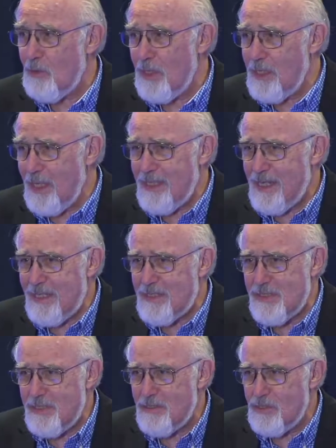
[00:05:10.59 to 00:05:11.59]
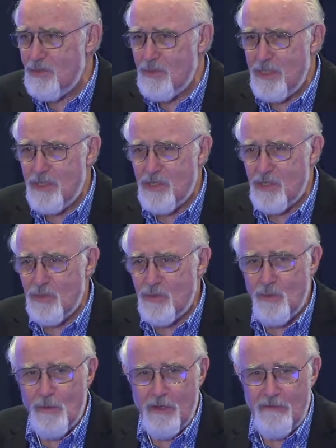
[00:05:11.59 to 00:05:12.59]
And that gets into an
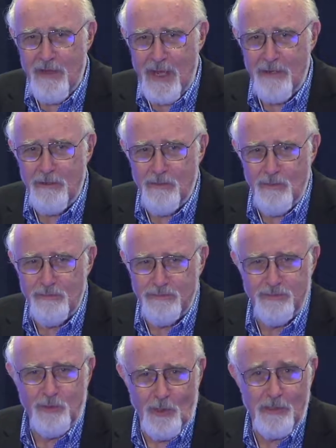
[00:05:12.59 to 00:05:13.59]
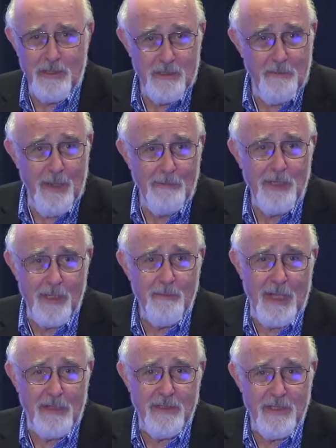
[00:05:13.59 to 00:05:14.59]
issue of how do you talk to the public
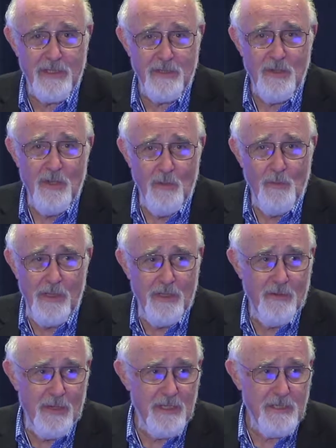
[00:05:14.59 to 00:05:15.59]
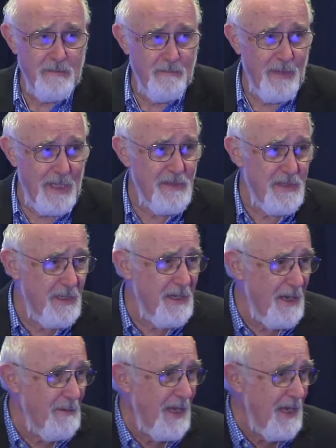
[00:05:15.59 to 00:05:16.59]
about this when there is benzene
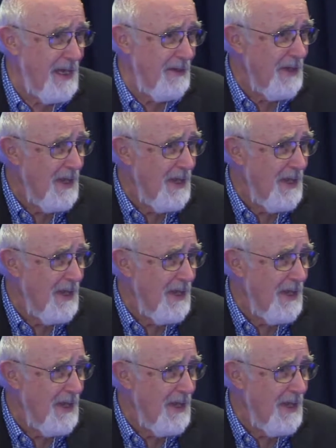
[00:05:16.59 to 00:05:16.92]
coming out.